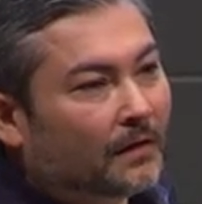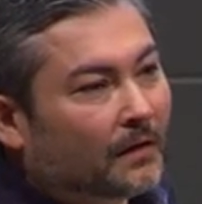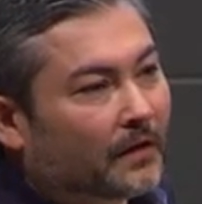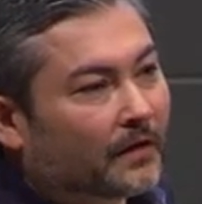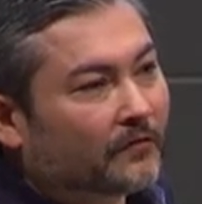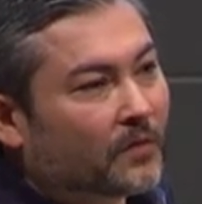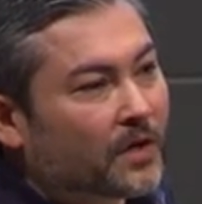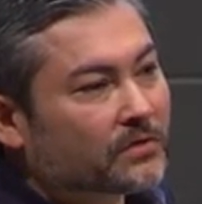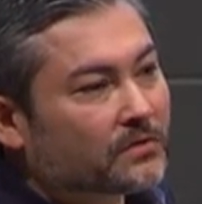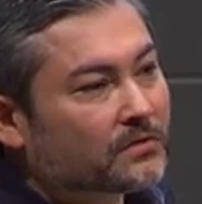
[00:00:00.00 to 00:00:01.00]
Any other
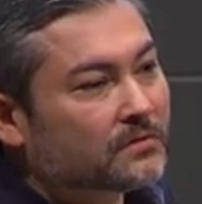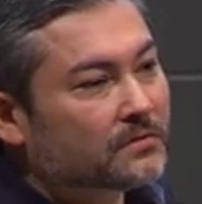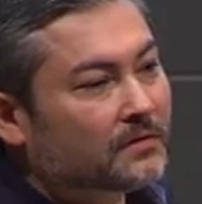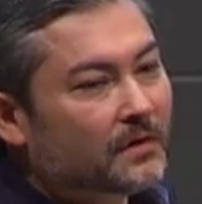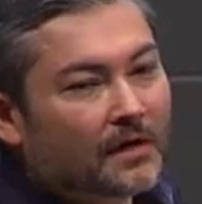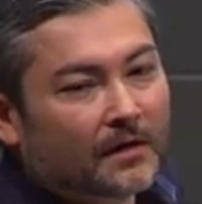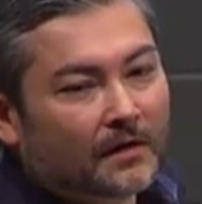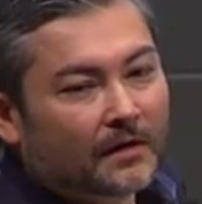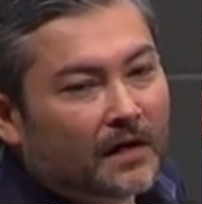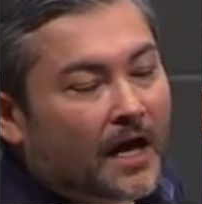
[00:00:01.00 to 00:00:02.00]
questions?
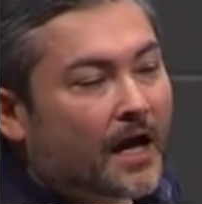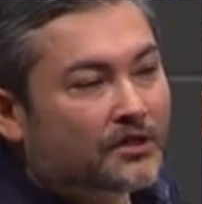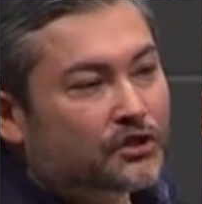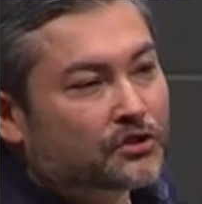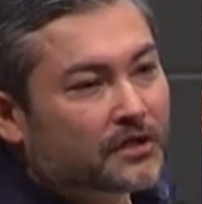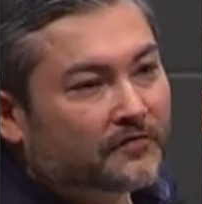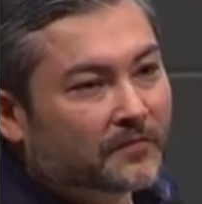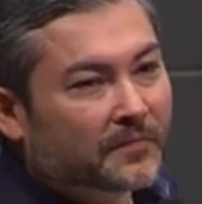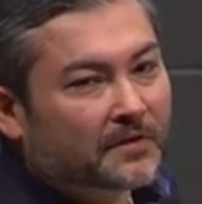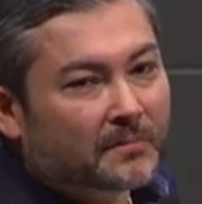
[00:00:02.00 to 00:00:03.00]
As you see
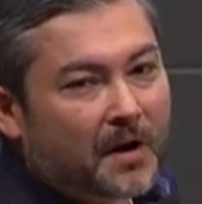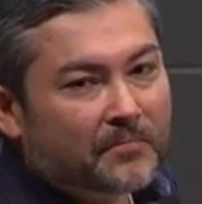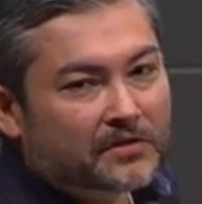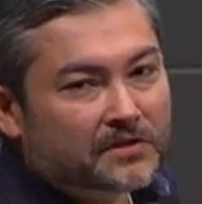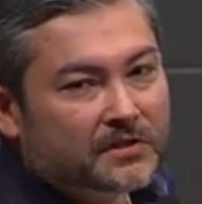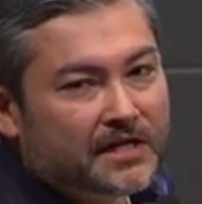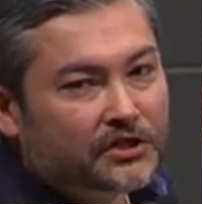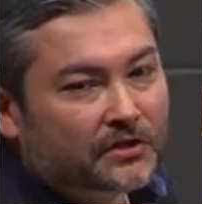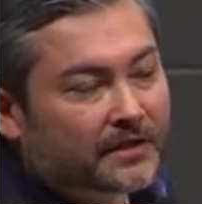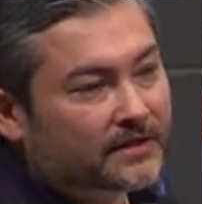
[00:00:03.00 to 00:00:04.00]
from my
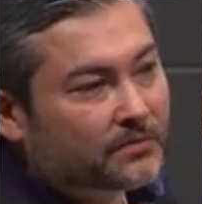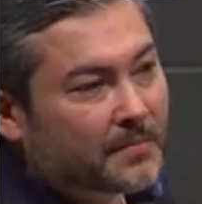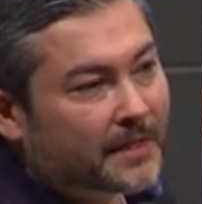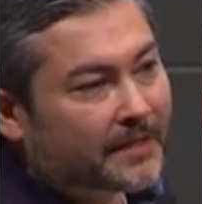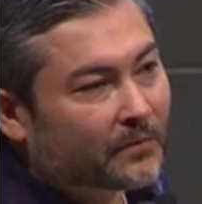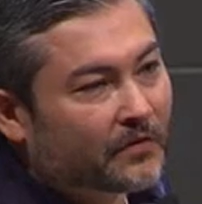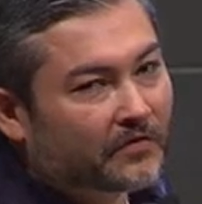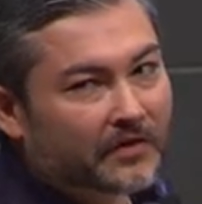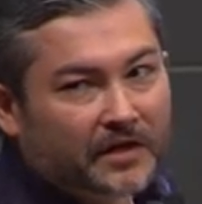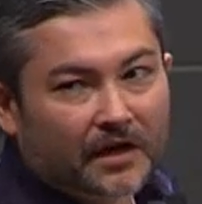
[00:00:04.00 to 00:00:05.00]
presentation, I deal mainly
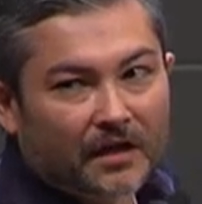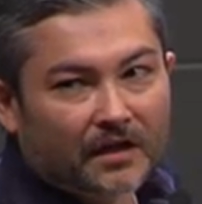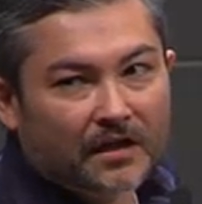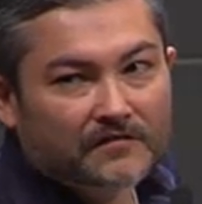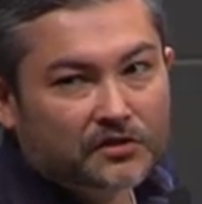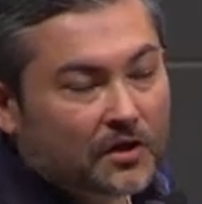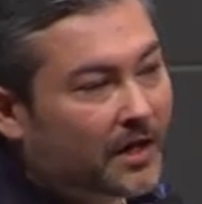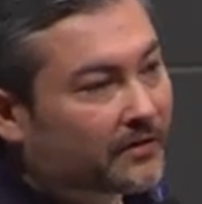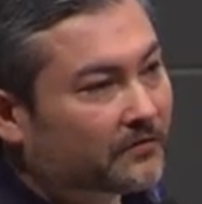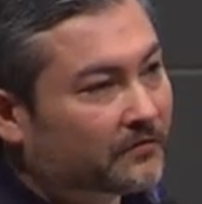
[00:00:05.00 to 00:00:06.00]
with the left
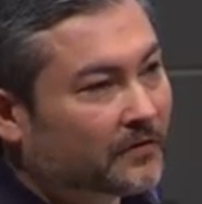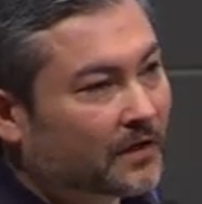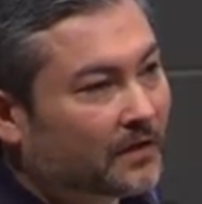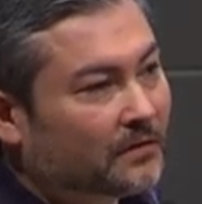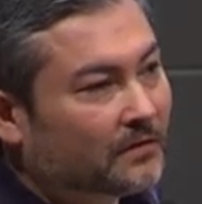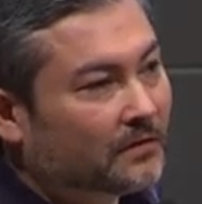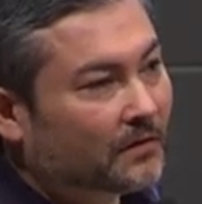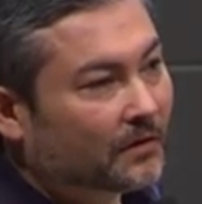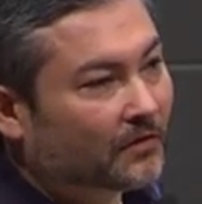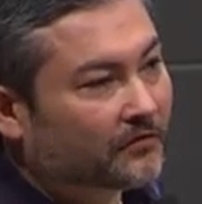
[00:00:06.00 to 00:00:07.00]
side of
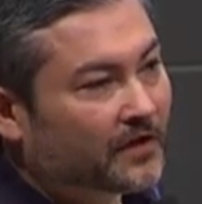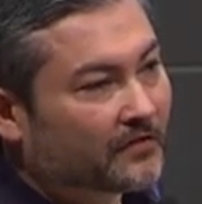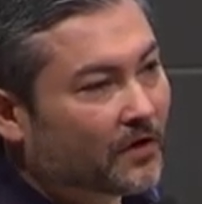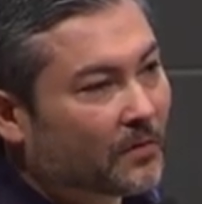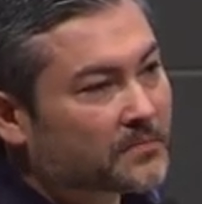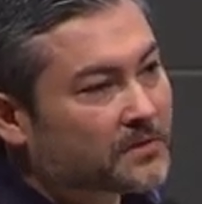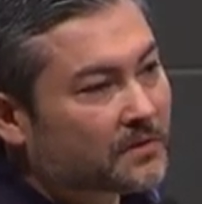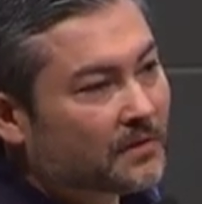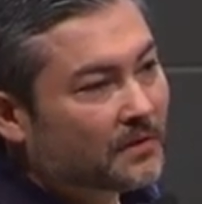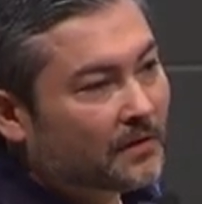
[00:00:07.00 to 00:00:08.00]

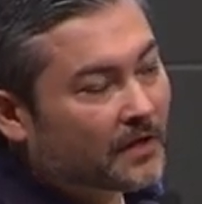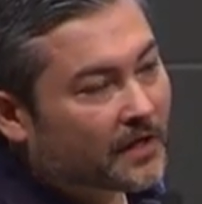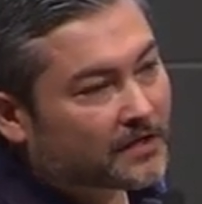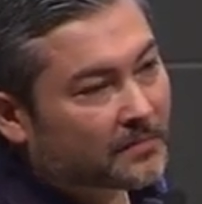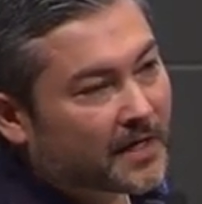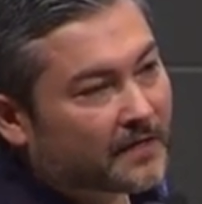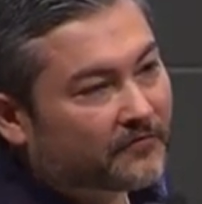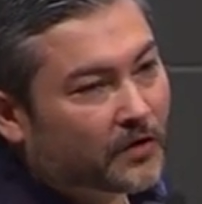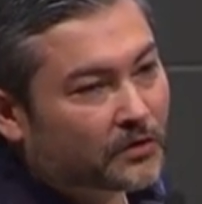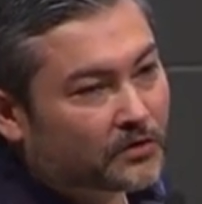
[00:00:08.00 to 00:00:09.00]
DevOps. It's mainly
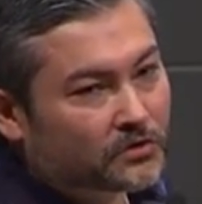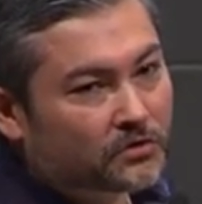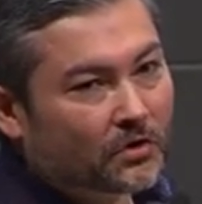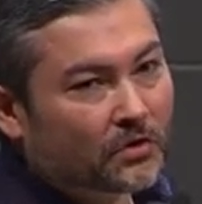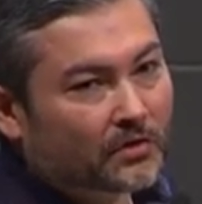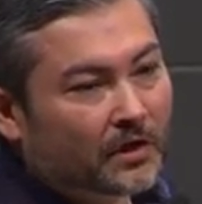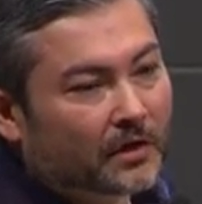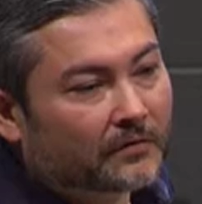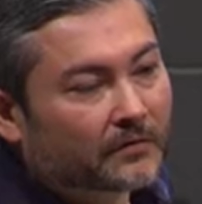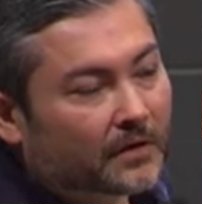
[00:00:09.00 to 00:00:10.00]
focused on
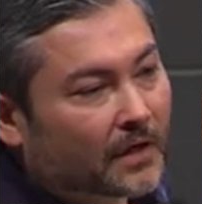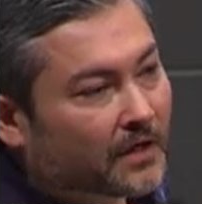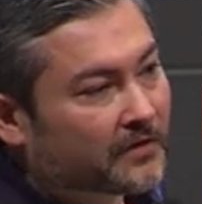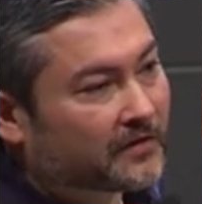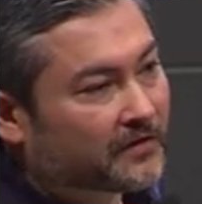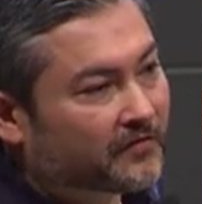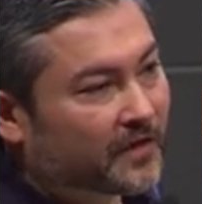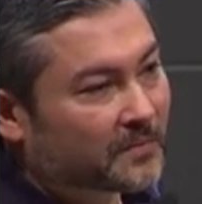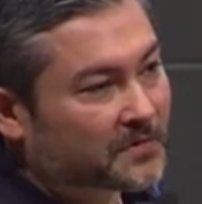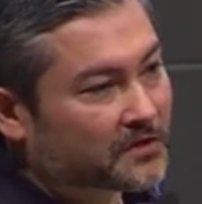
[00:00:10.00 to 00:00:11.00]
the
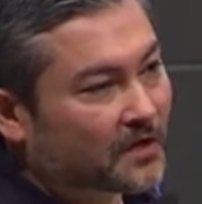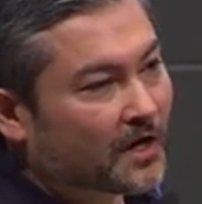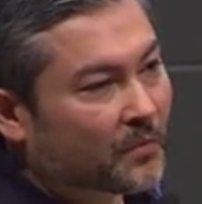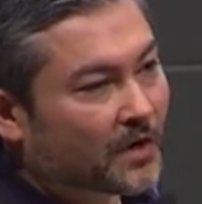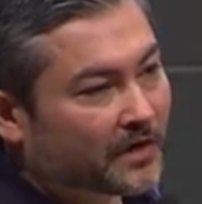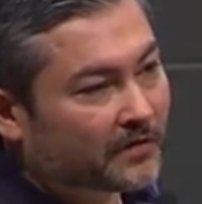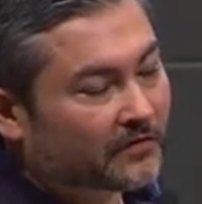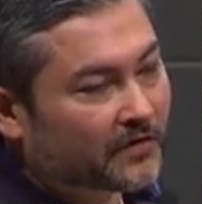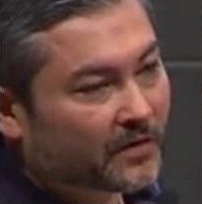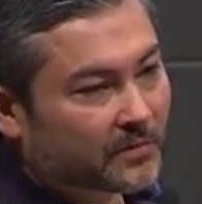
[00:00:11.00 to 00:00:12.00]
development side, working in
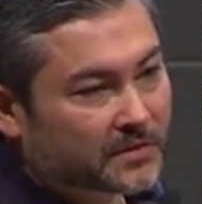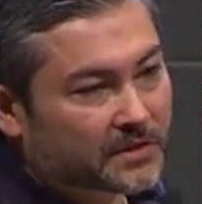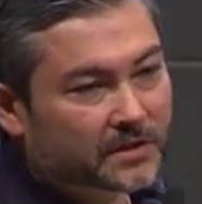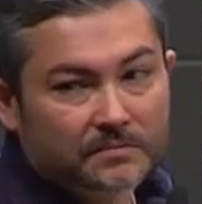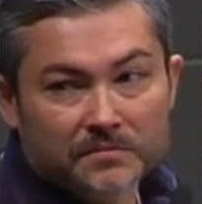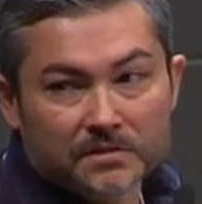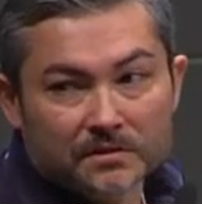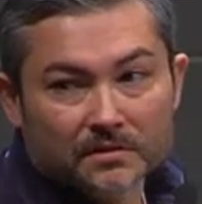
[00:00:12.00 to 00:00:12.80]
development teams.